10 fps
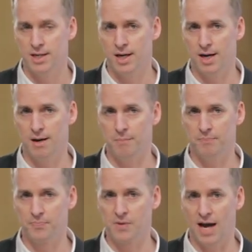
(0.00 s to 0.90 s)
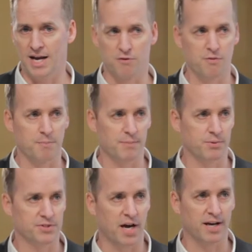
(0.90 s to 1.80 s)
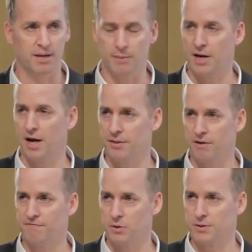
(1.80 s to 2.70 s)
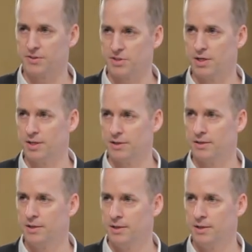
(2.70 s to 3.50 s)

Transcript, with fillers: um, I hear from people talking about how they're focused on